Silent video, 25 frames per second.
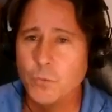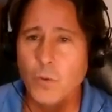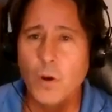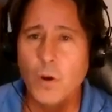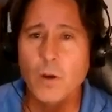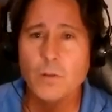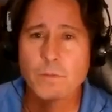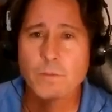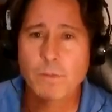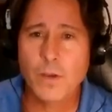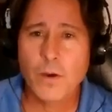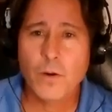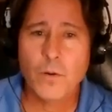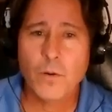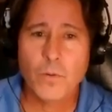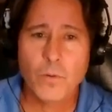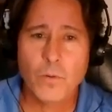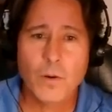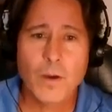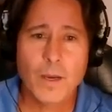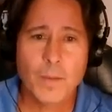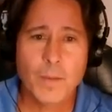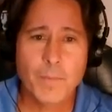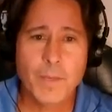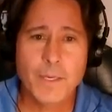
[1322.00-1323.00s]
all know.
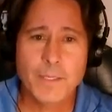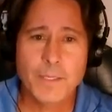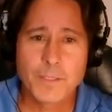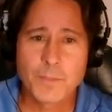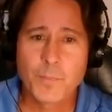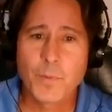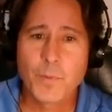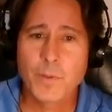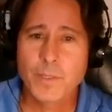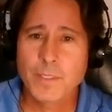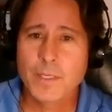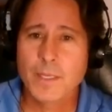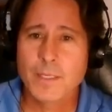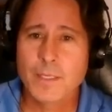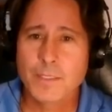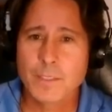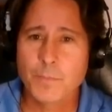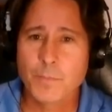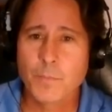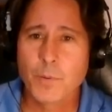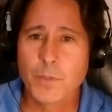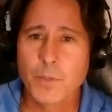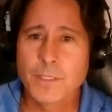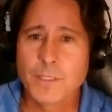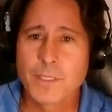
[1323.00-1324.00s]
I mean, it's a
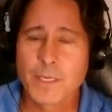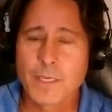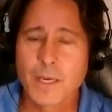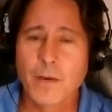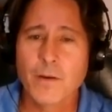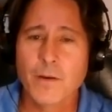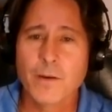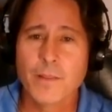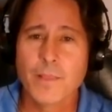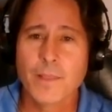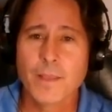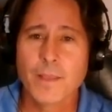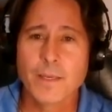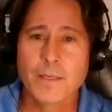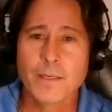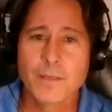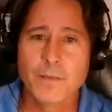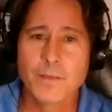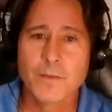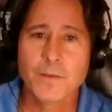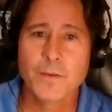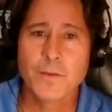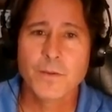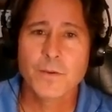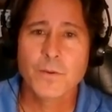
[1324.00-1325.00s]
pretty scary thing to
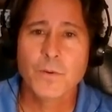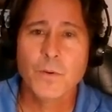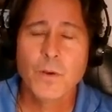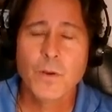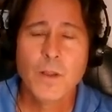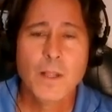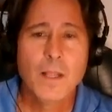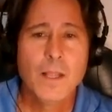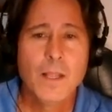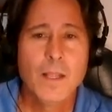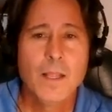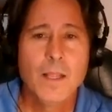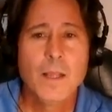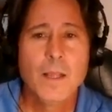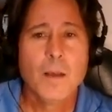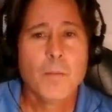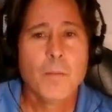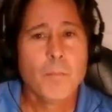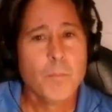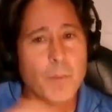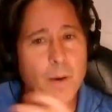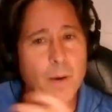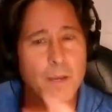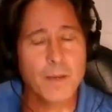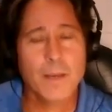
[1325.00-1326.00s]
do.
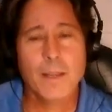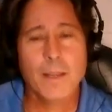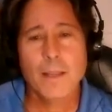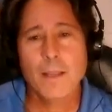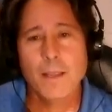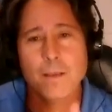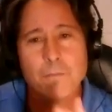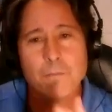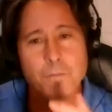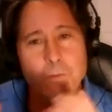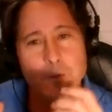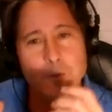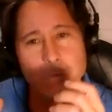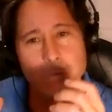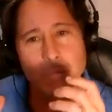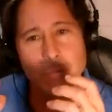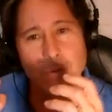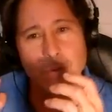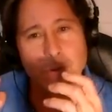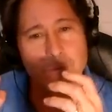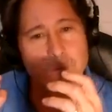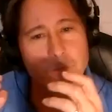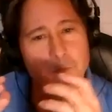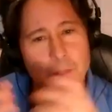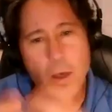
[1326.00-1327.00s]
But
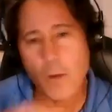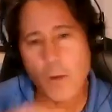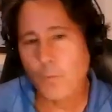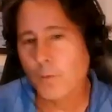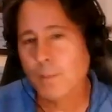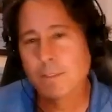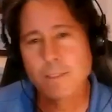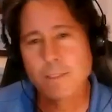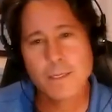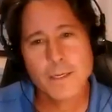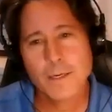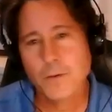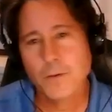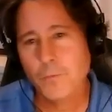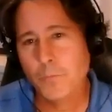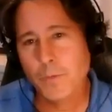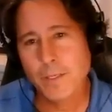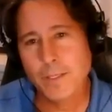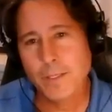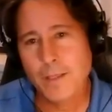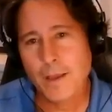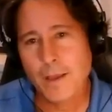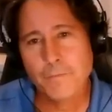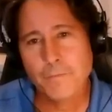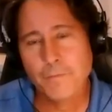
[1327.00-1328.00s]
if no one's going to
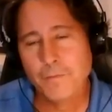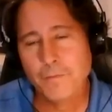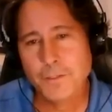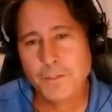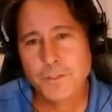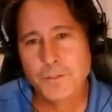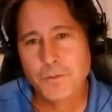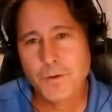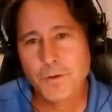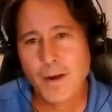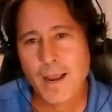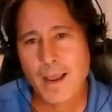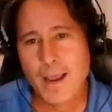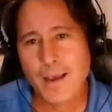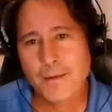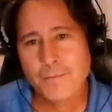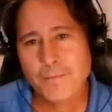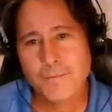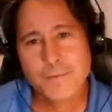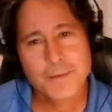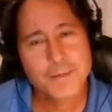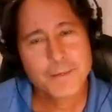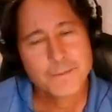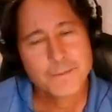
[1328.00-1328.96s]
read that first draft,